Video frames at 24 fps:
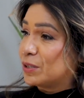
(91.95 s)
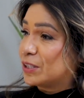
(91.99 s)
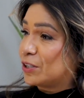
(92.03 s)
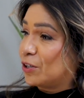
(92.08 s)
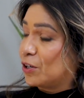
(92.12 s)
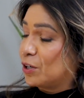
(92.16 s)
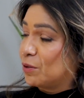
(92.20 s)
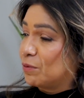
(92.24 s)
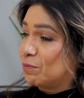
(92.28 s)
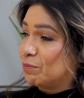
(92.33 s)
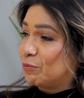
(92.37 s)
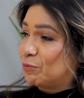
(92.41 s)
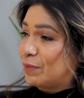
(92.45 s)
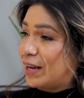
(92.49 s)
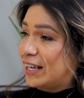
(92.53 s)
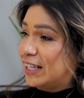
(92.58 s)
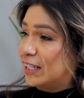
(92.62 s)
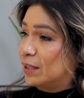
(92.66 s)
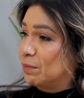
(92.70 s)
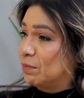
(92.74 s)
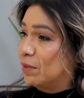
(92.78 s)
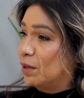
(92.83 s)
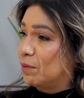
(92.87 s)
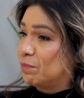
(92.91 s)
We started
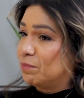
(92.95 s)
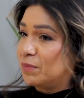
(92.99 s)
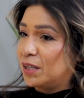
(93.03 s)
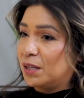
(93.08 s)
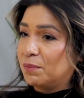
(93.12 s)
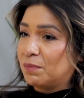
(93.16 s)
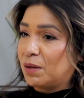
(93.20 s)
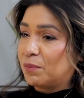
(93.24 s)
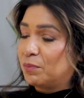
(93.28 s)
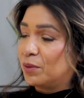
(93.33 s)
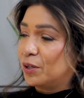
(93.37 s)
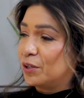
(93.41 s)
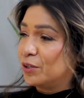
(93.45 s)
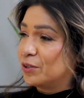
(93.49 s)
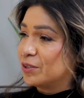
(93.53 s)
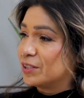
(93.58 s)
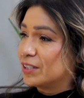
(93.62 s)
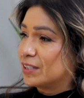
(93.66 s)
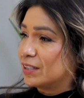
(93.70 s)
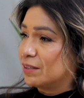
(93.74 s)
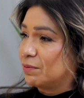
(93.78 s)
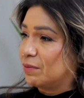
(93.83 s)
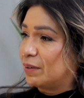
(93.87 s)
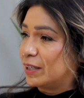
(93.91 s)
bagging them up, me and my
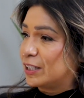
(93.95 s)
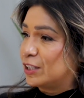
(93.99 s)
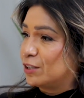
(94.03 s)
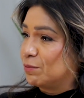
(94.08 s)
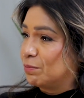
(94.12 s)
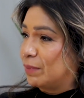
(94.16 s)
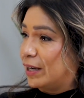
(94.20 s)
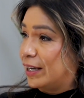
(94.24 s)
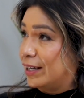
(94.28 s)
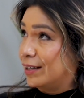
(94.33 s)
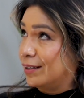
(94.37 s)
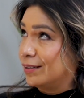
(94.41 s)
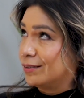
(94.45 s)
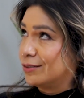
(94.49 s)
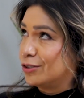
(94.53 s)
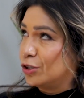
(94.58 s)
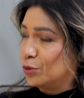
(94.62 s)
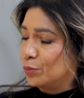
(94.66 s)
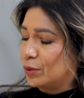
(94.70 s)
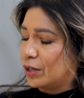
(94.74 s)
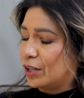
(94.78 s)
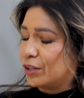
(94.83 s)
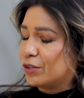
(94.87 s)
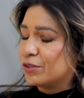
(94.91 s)
brothers, my
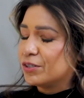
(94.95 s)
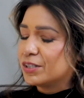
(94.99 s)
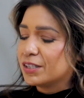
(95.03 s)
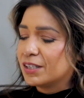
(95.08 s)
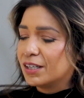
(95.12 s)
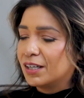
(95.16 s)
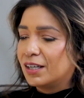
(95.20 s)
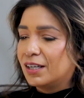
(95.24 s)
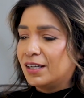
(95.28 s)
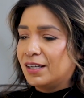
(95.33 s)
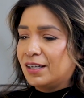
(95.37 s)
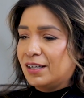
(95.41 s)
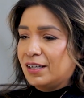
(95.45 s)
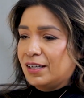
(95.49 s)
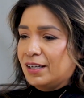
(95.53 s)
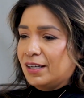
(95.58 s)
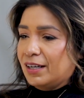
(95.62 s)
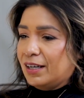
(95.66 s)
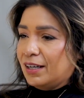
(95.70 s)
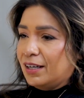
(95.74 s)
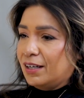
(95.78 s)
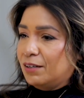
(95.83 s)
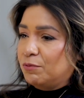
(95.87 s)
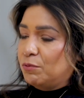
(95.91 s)
2 brothers,
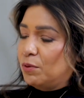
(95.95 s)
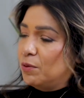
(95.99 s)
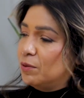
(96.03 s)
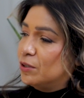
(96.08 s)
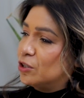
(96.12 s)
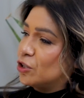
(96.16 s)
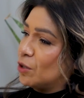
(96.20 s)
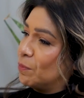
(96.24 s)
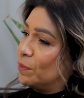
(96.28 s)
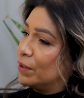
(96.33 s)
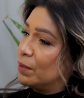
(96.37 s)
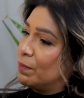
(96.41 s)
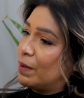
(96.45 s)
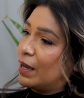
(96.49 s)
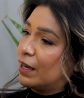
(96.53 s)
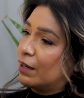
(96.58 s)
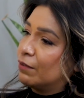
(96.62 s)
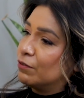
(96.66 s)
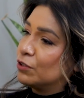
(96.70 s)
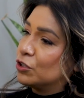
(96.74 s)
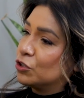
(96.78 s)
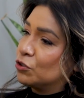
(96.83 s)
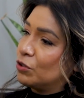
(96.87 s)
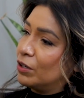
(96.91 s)
and we would jump in the
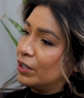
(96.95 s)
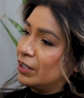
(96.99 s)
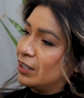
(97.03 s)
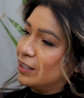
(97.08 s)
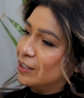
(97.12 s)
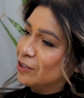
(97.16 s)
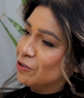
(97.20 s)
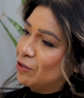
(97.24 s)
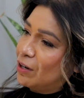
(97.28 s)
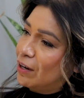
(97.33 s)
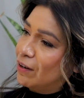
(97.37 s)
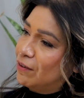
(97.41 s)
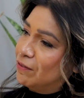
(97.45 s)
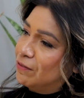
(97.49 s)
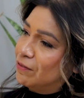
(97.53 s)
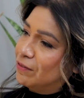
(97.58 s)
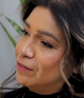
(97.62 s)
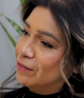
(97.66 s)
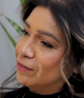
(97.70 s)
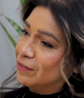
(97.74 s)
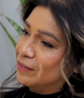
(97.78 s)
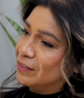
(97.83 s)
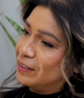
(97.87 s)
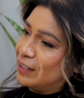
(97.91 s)
back of his truck and drive
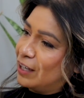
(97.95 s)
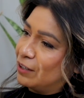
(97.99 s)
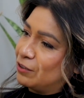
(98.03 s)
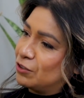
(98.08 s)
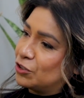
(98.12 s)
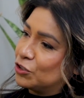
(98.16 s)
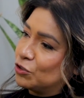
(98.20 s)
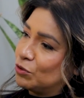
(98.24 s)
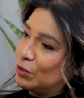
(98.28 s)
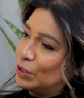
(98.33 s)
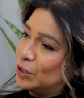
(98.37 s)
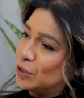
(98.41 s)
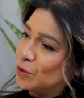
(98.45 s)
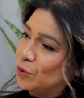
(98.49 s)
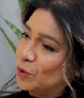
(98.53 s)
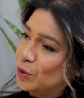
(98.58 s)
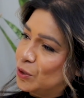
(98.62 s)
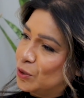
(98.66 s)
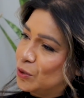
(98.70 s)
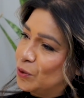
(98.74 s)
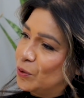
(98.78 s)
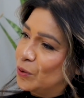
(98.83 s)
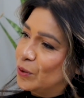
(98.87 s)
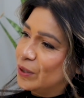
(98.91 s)
down the street
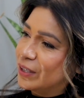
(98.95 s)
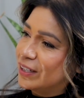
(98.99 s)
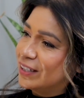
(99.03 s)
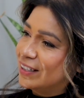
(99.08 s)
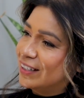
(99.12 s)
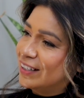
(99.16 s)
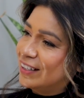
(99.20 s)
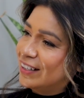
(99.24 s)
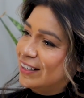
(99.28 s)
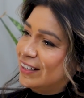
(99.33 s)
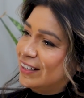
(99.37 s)
door to door